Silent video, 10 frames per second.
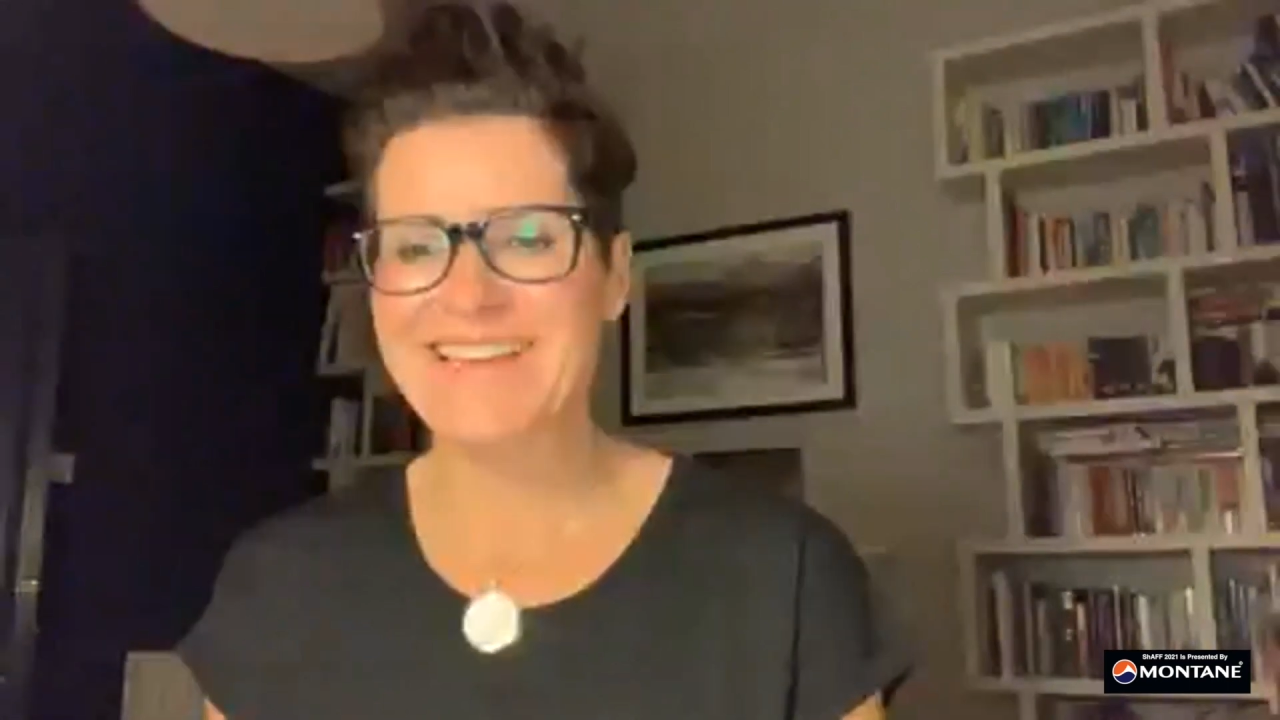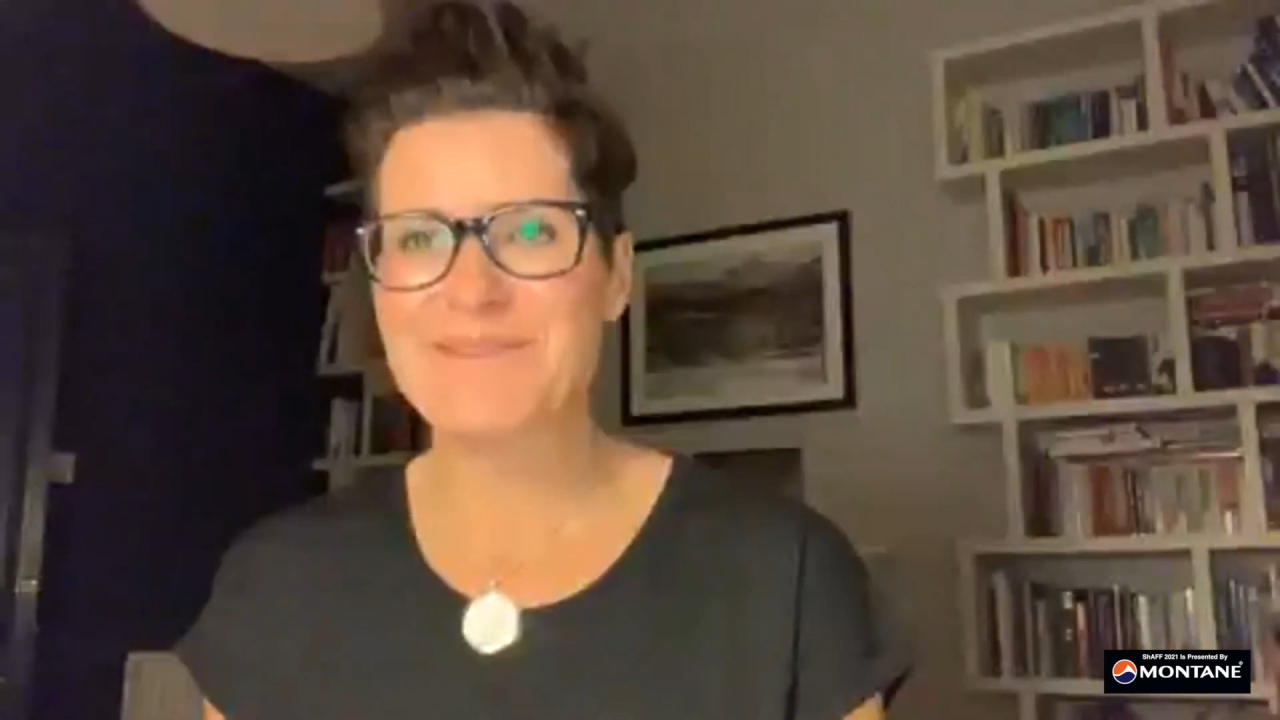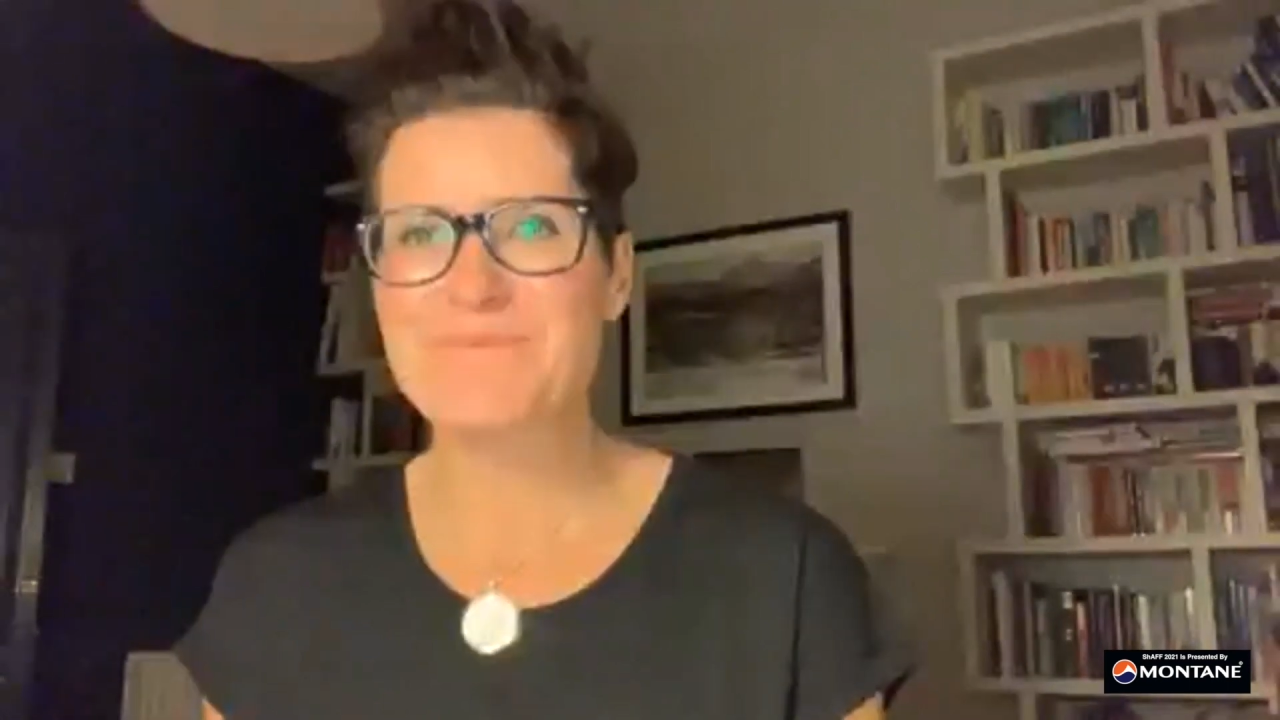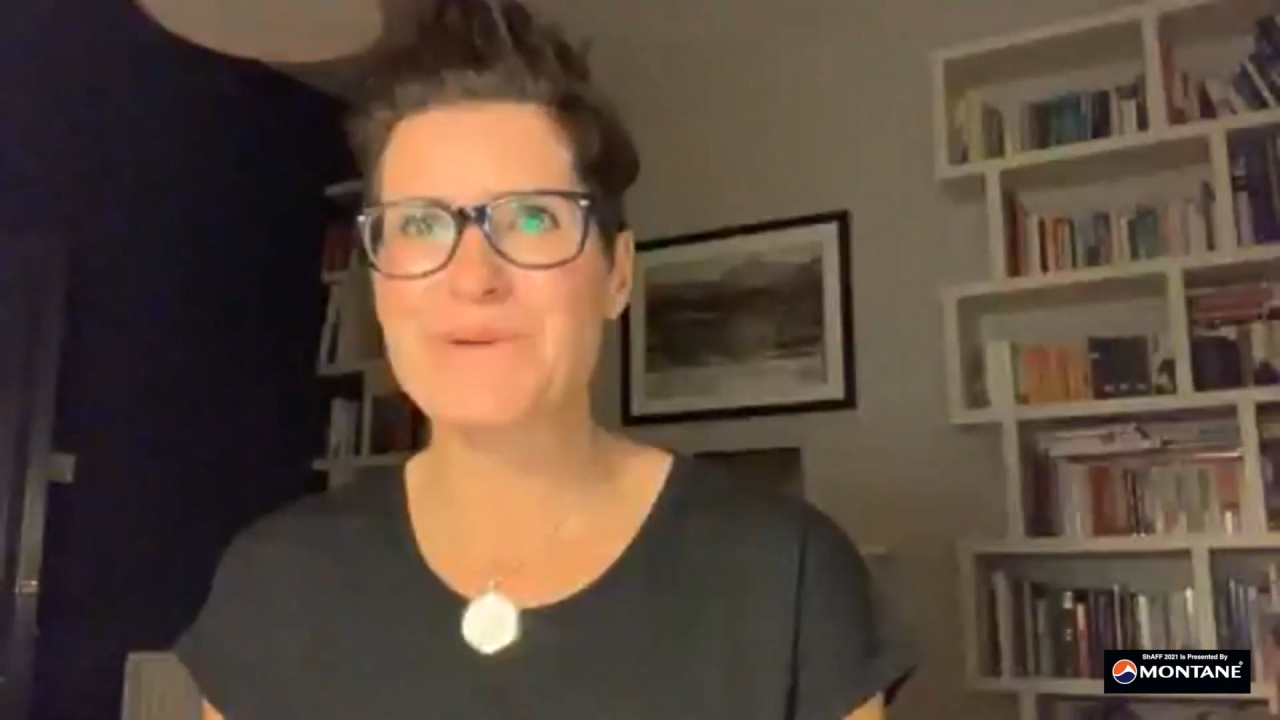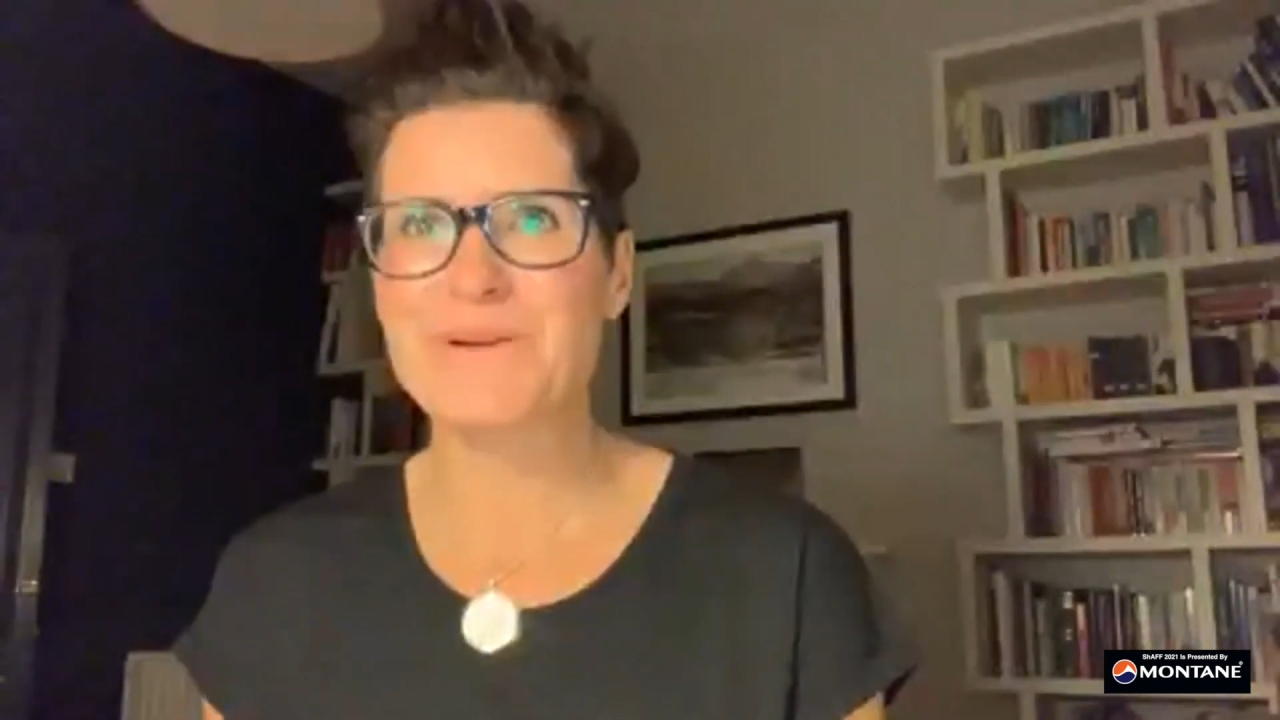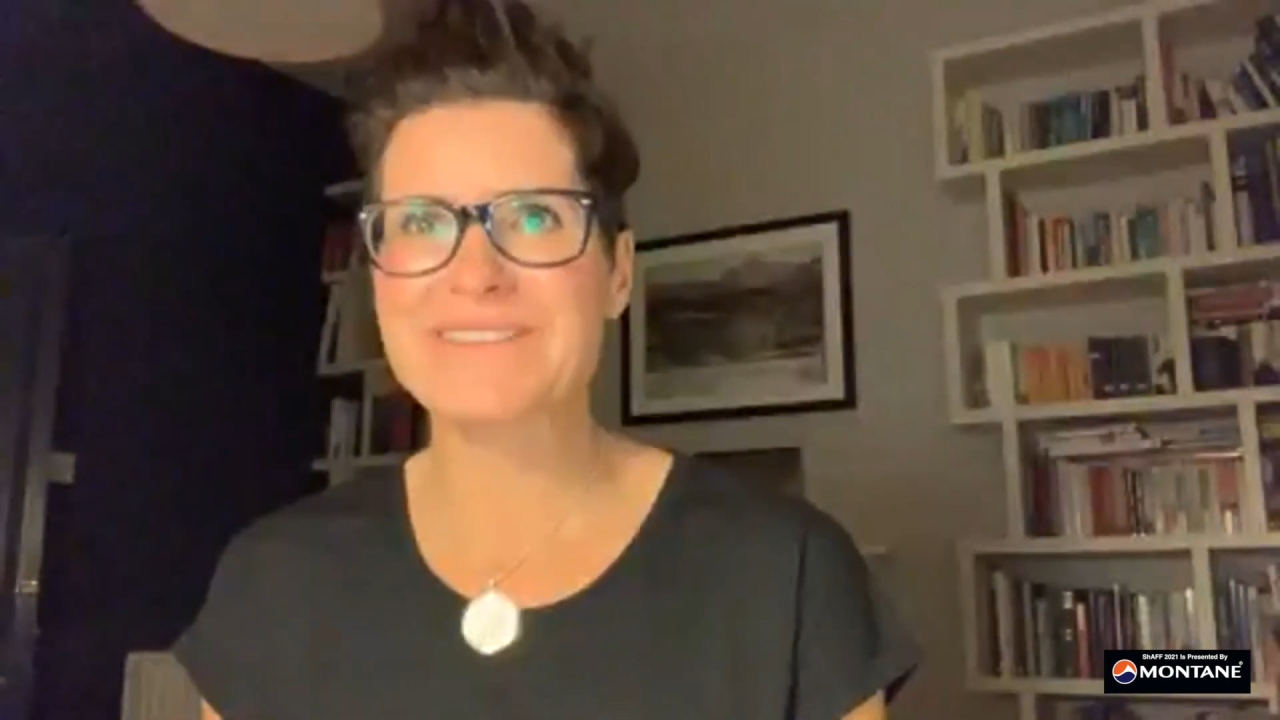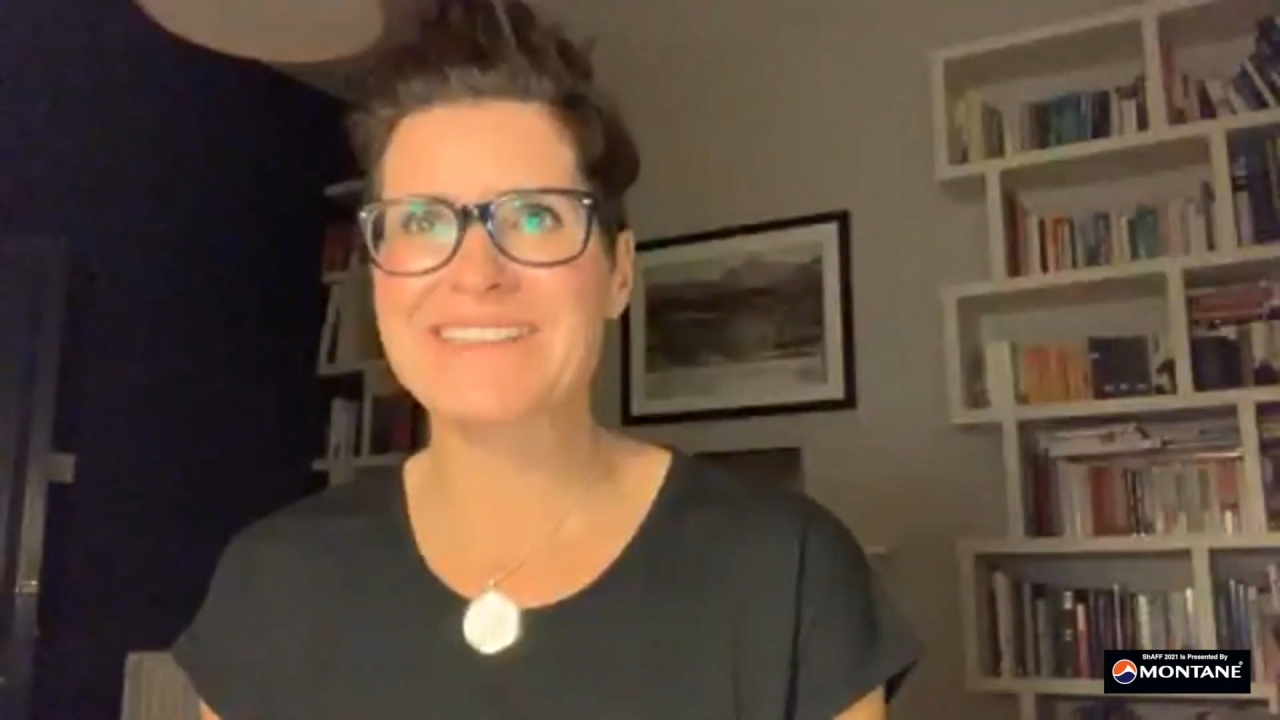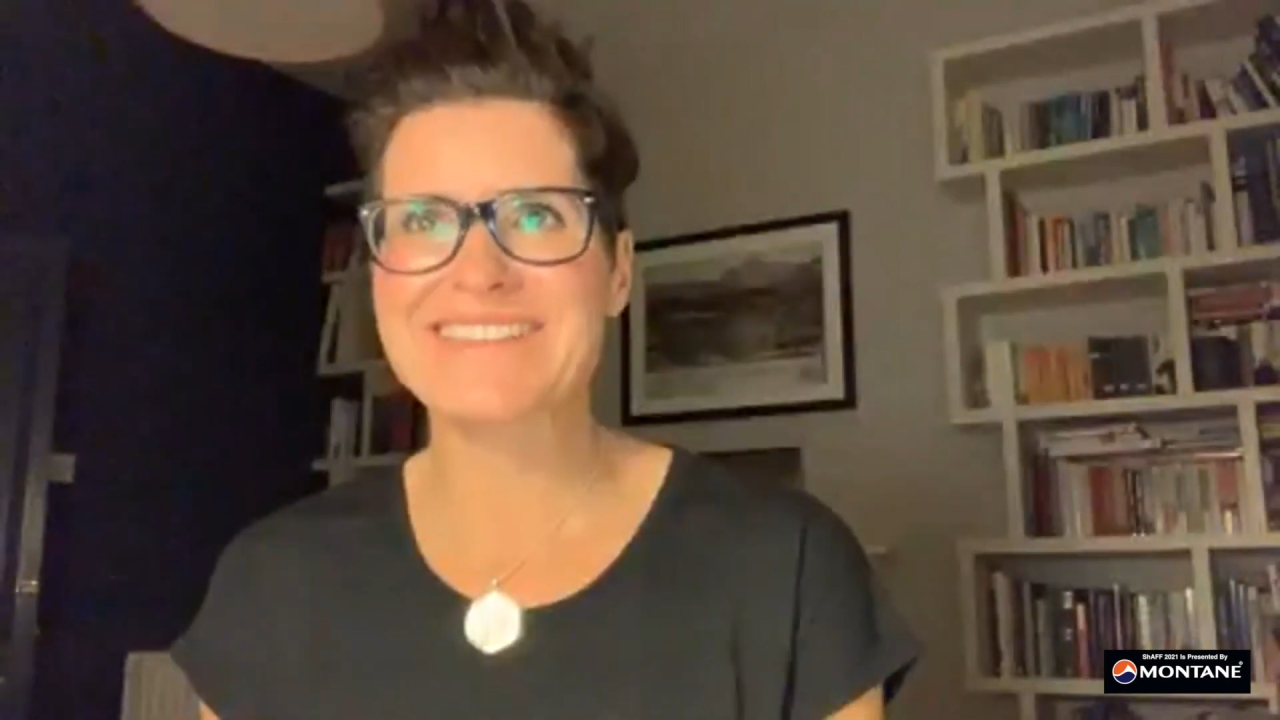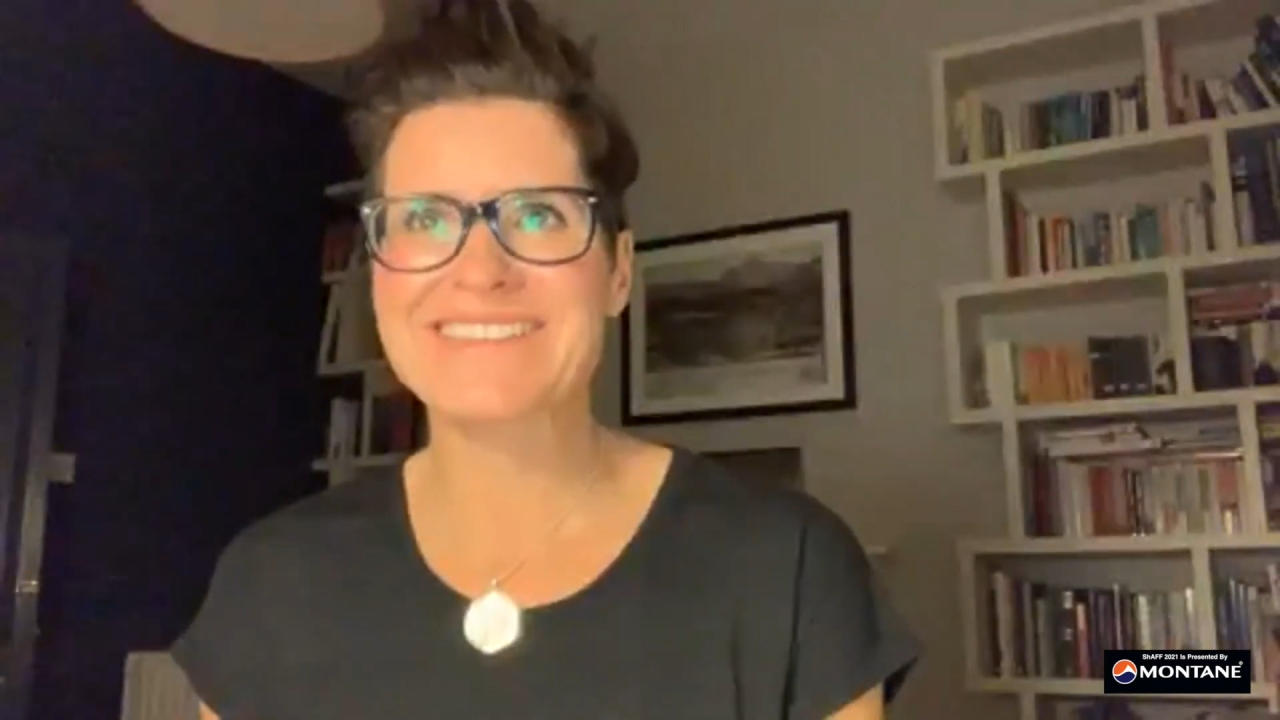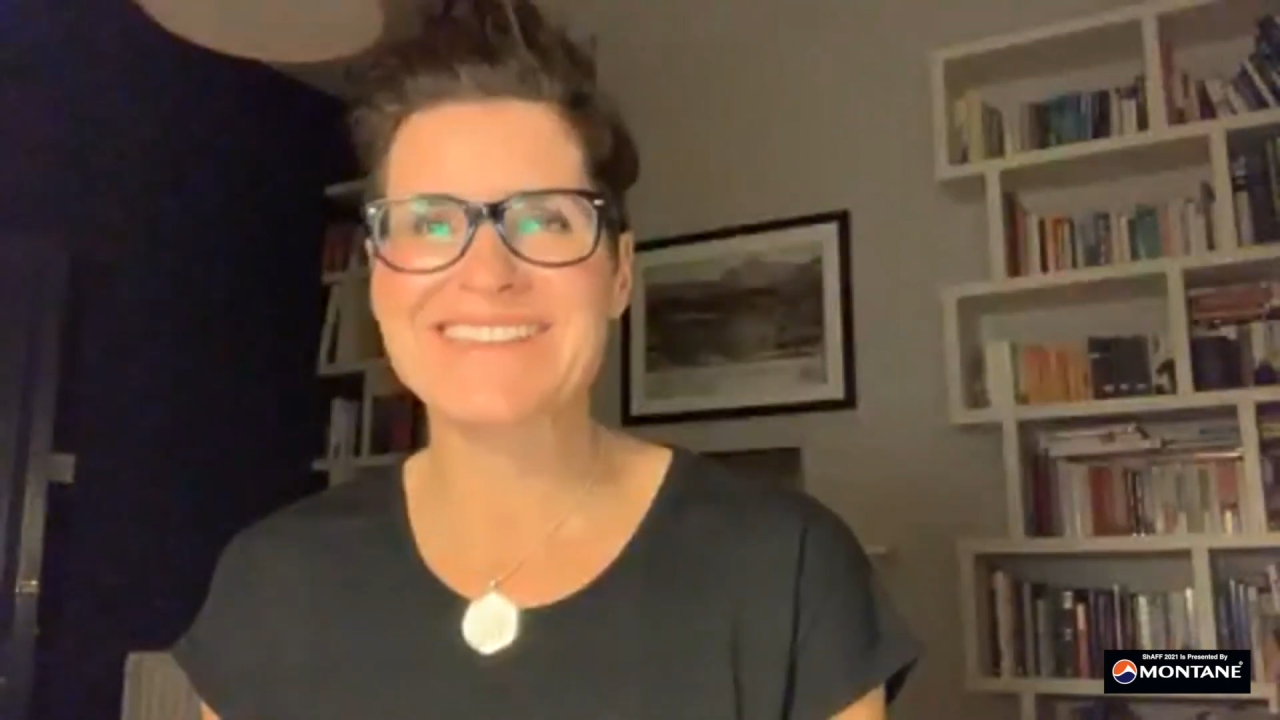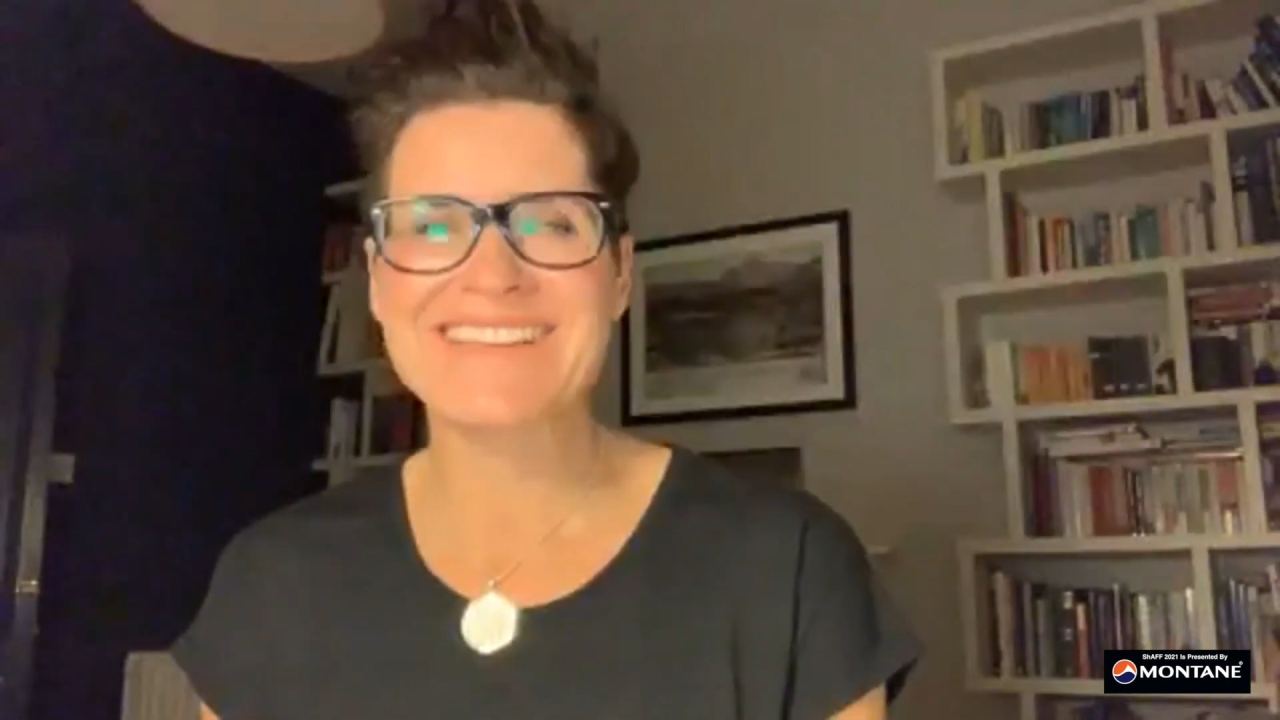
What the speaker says: boxes,